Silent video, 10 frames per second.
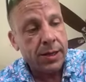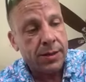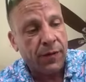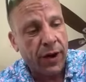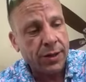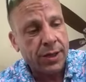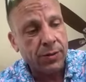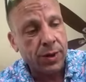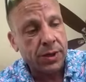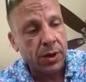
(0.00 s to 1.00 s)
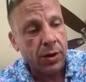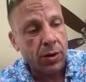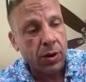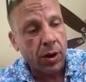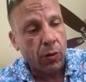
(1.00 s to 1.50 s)
first he was
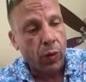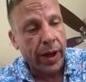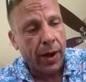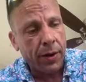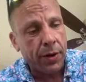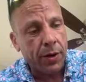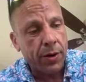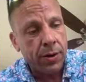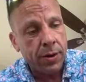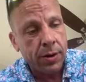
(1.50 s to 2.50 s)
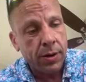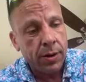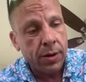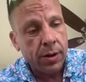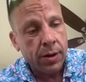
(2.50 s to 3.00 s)
a welder
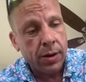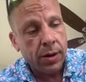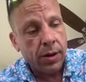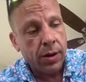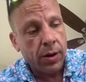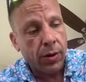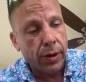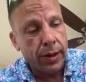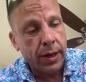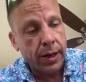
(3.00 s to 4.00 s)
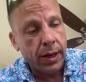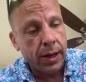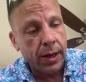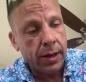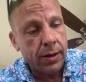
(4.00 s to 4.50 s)
on the
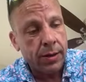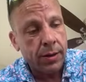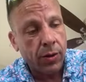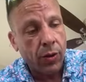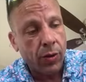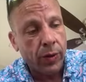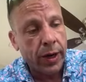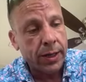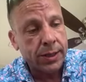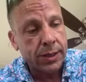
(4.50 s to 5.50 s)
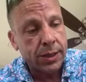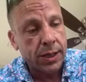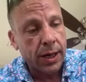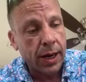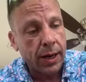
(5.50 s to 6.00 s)
oil rigs and
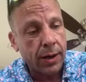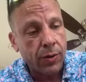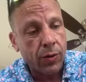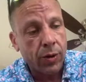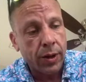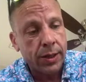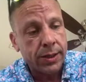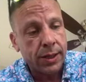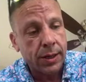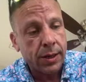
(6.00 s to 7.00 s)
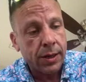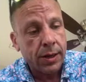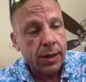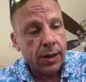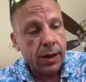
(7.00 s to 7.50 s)
shit in New Orleans, and
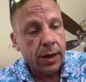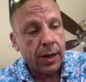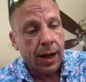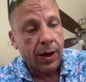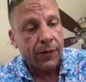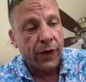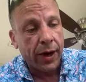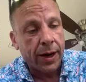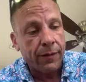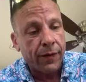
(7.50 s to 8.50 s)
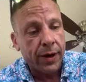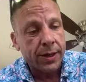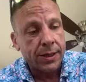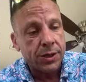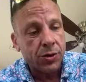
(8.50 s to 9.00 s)
oh, fuck, I fucked
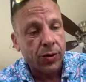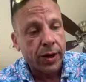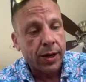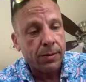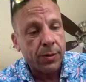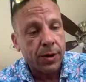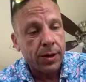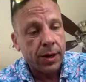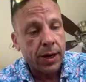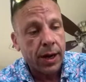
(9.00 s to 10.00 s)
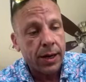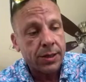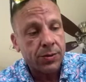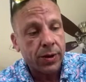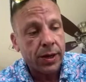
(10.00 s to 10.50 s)
this joint up. Yay,
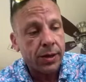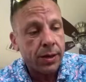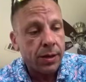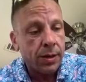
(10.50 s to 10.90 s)
sweet.